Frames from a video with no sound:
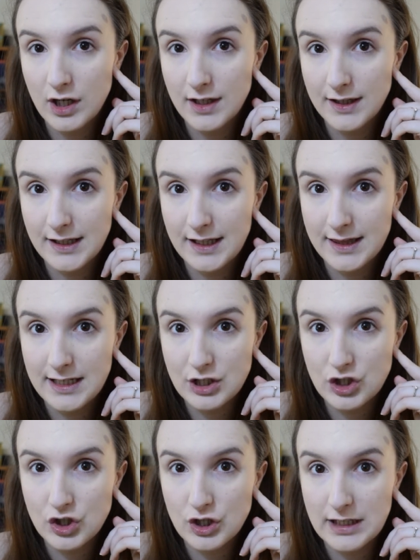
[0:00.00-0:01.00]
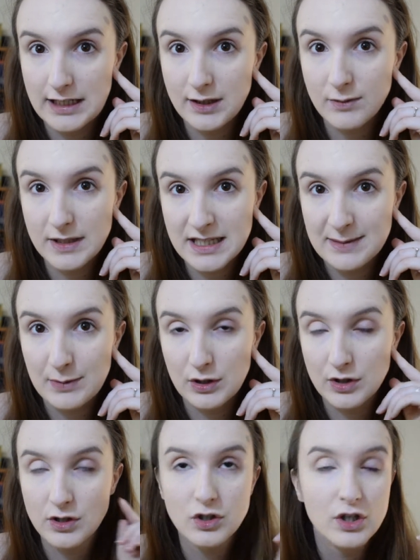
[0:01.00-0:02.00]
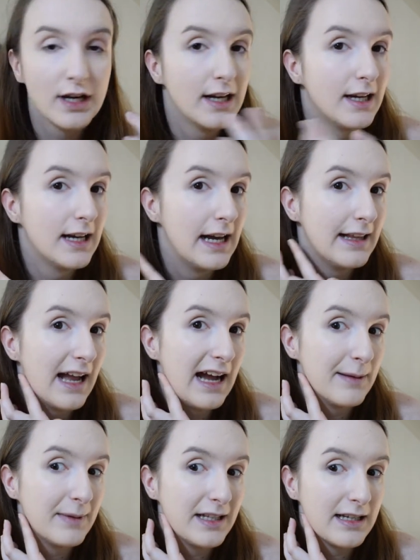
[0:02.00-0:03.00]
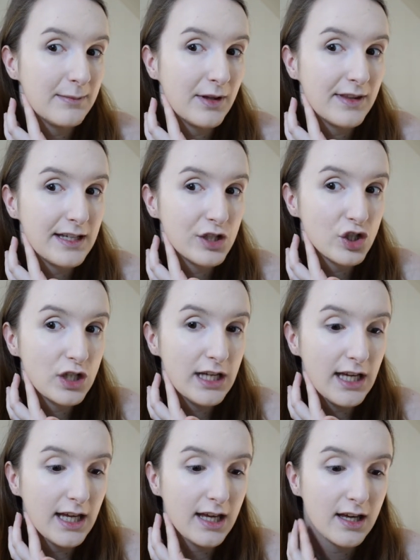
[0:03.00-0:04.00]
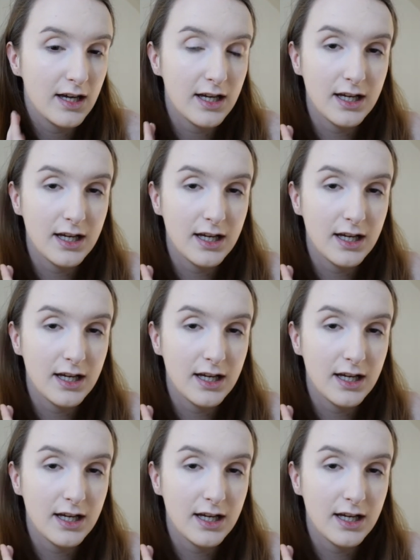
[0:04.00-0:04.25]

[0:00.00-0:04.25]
on this cheek with a sponge and high medium on this cheek.